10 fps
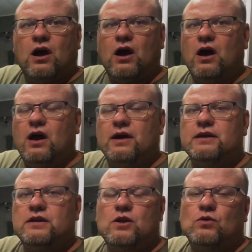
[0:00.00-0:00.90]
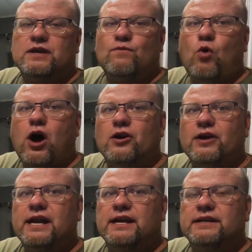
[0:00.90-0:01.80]
you don't leave
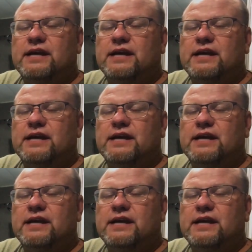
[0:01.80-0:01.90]
water in it.